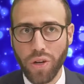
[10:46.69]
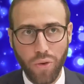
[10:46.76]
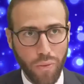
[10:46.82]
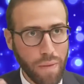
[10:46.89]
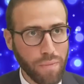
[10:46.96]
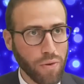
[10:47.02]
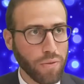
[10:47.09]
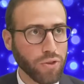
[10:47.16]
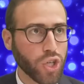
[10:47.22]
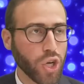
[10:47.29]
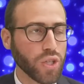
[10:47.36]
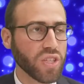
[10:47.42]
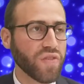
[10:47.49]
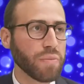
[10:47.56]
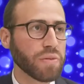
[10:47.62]
Remember,
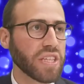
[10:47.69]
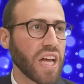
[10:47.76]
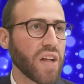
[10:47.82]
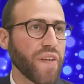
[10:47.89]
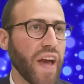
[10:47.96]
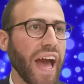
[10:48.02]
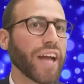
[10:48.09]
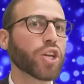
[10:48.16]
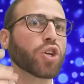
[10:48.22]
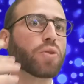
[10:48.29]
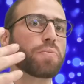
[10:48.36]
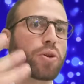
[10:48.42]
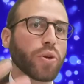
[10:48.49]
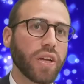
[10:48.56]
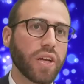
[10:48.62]
Joseph himself
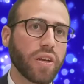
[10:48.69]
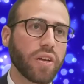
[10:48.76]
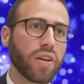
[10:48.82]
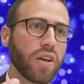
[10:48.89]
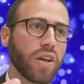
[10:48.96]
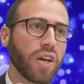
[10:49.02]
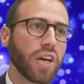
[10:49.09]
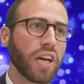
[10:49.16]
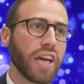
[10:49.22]
attributed